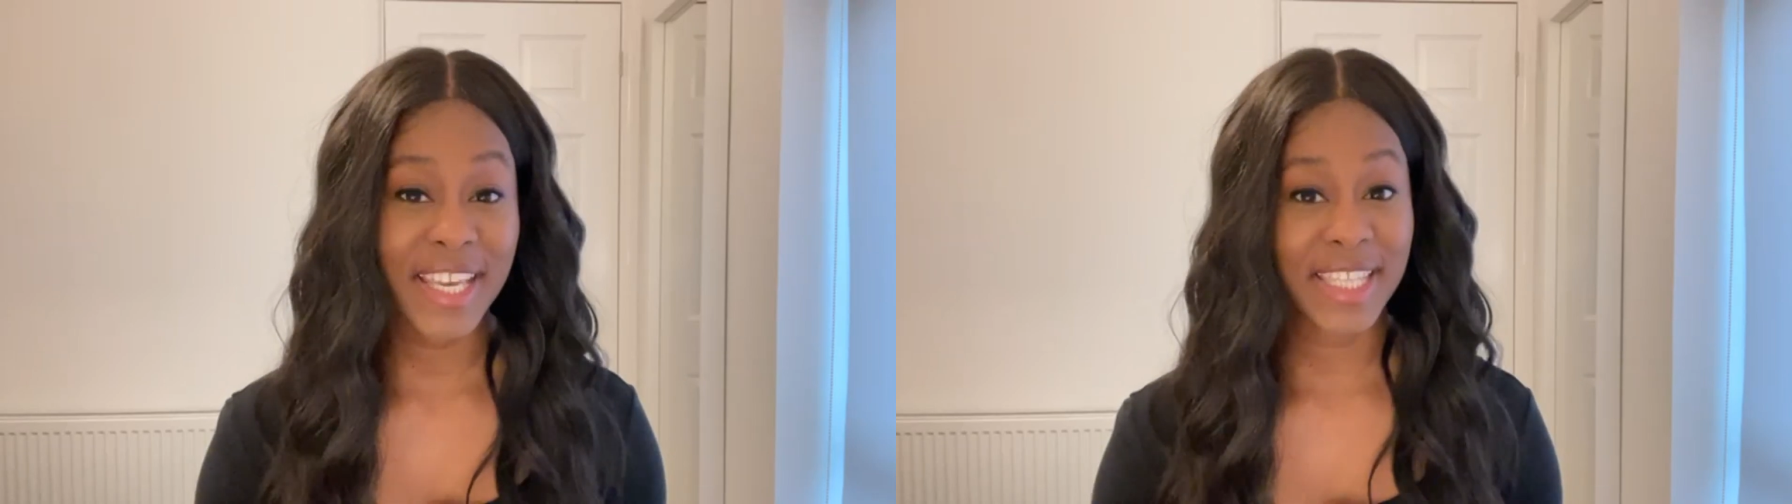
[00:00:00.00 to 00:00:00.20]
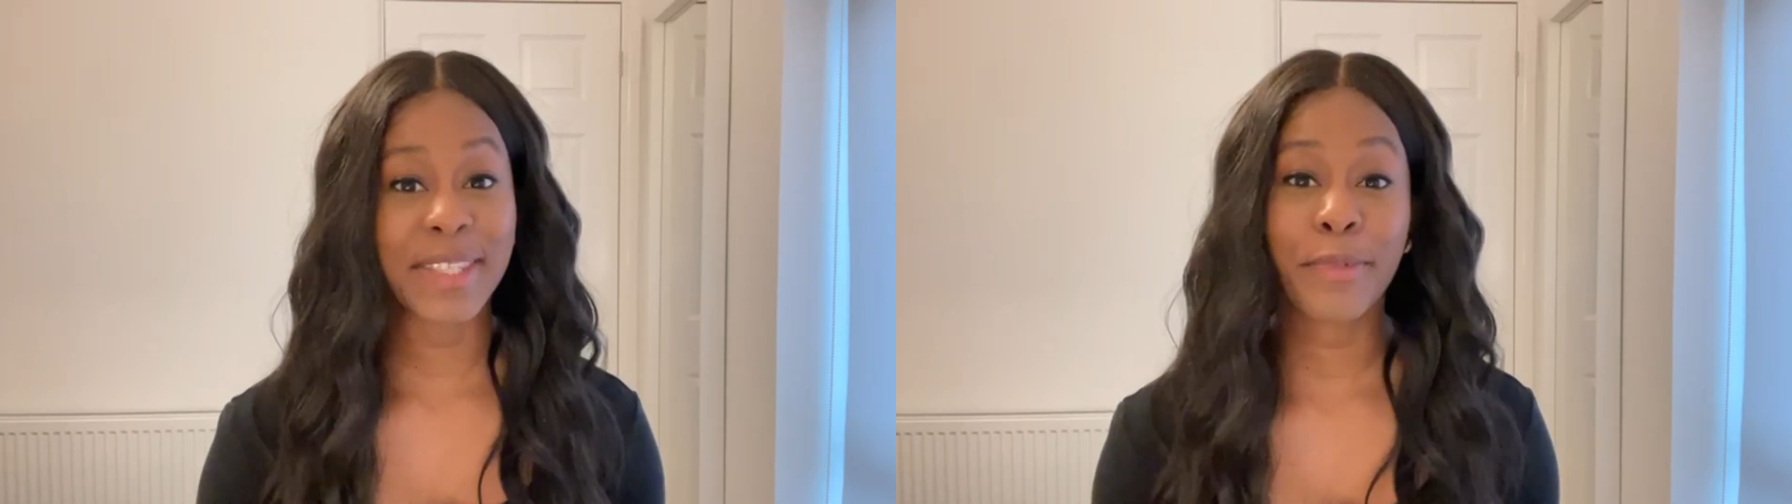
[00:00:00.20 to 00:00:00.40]

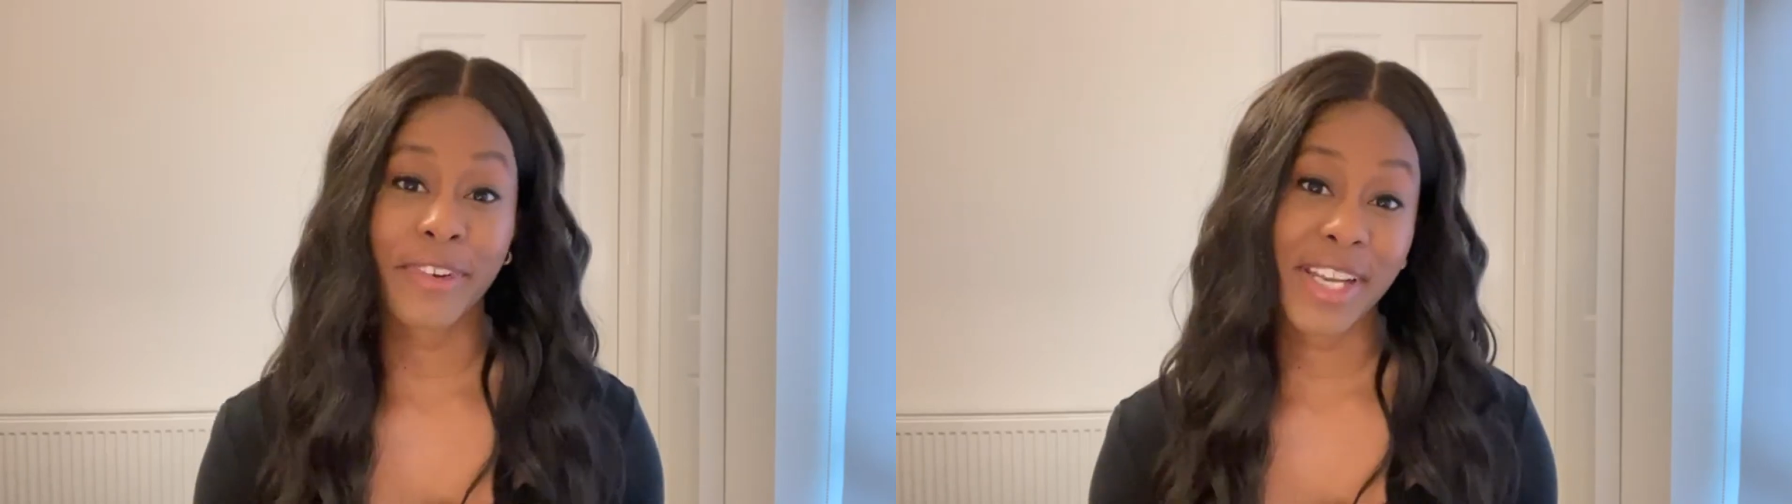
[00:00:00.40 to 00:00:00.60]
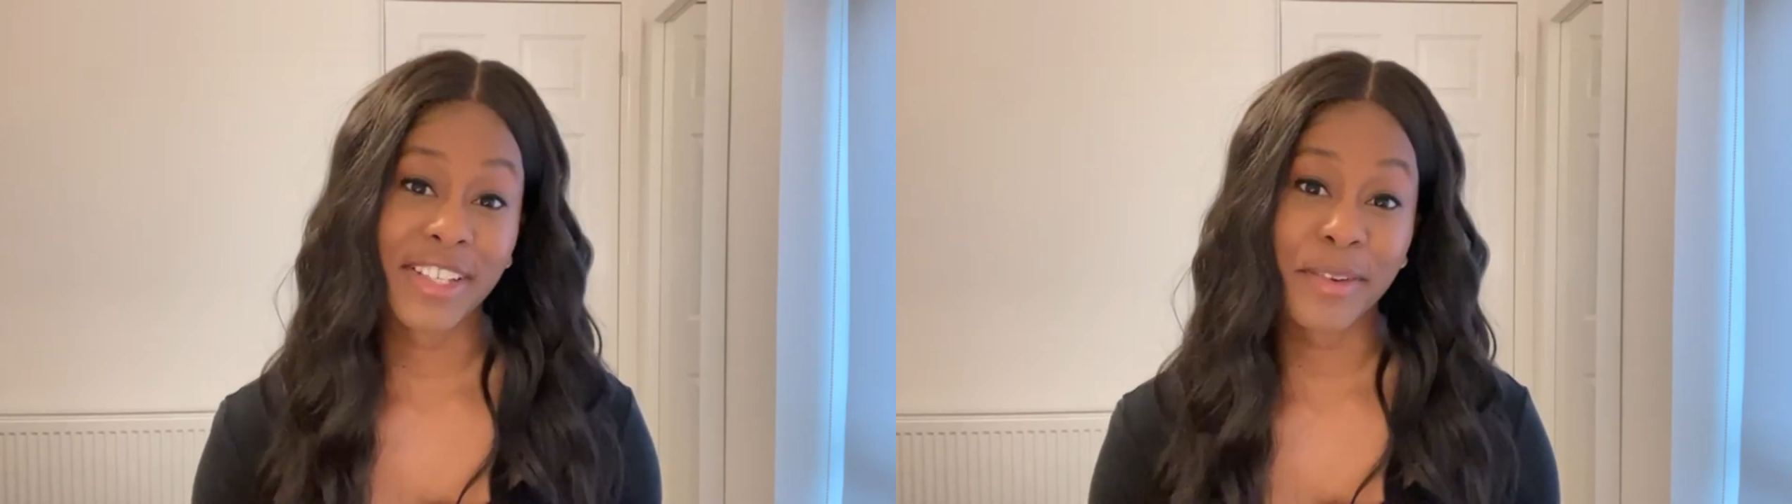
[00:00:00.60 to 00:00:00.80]

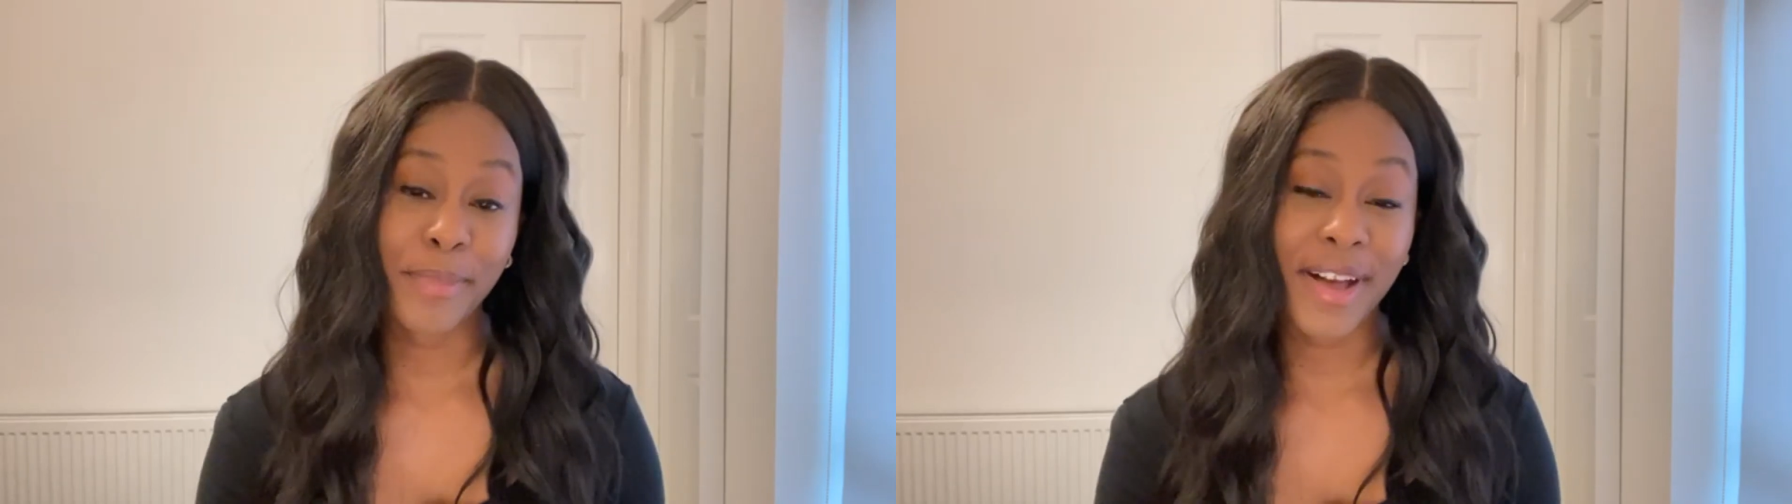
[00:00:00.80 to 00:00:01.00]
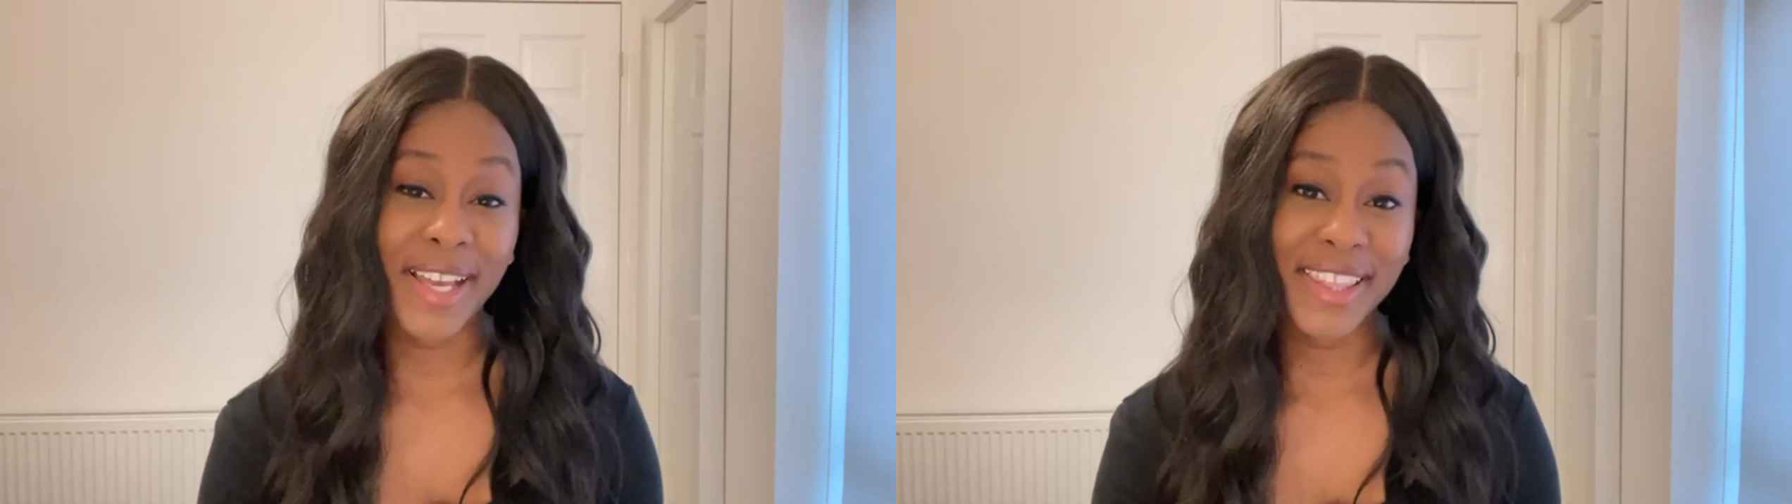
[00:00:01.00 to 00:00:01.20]
inspiration
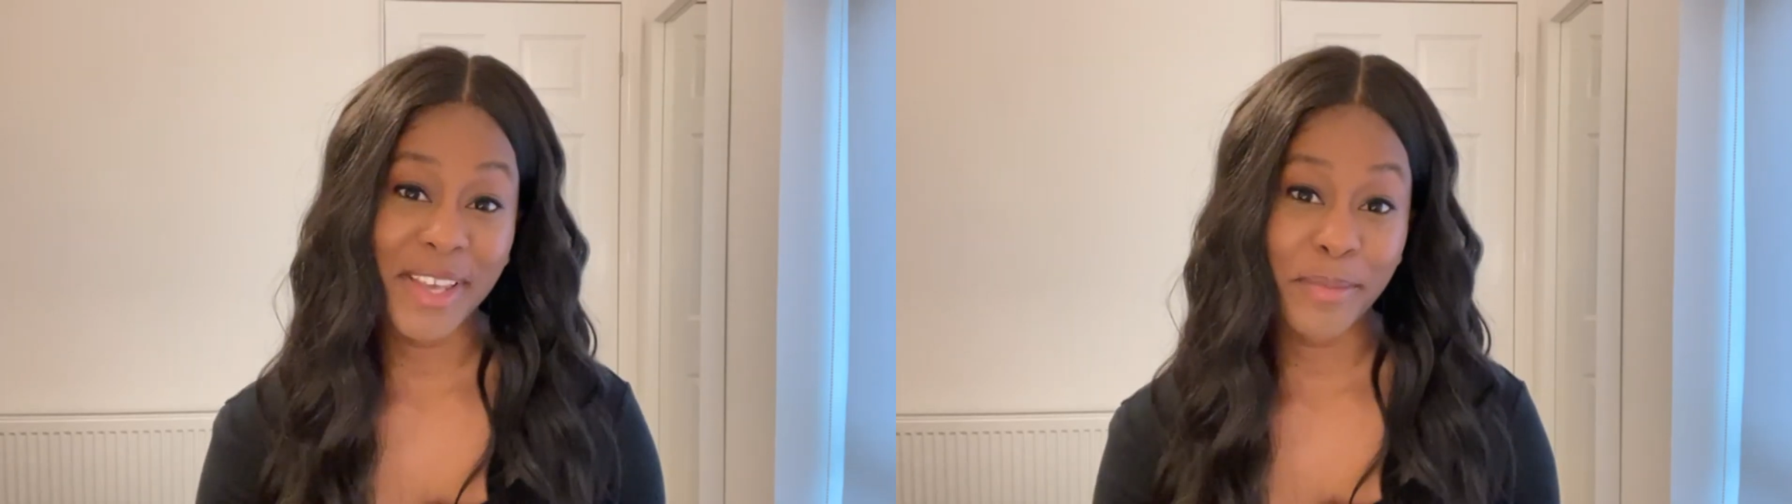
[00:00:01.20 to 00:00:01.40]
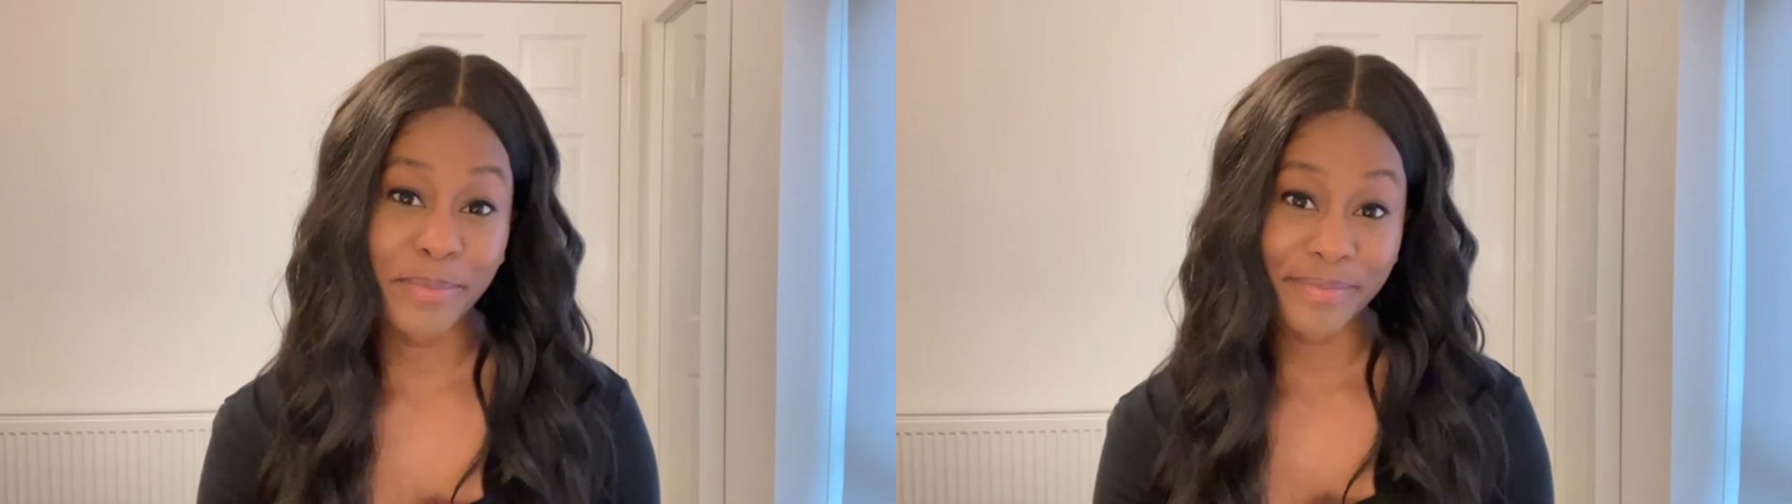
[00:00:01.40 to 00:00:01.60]
behind
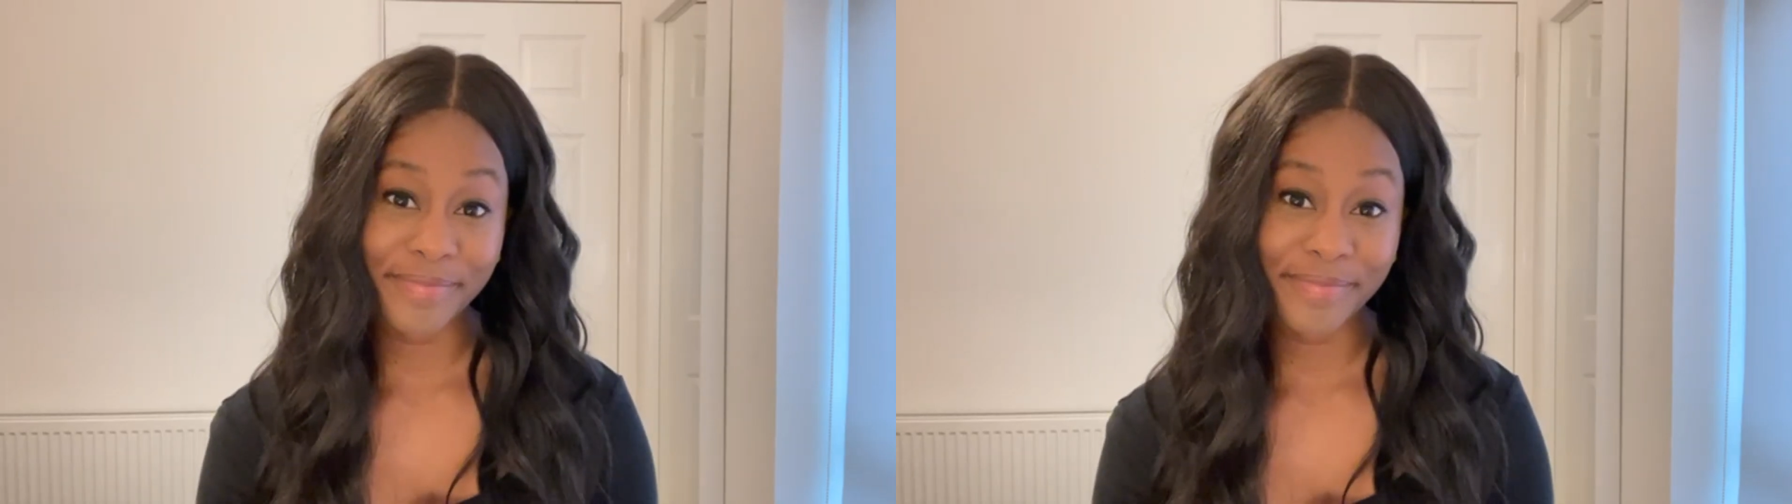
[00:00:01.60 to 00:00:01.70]
them.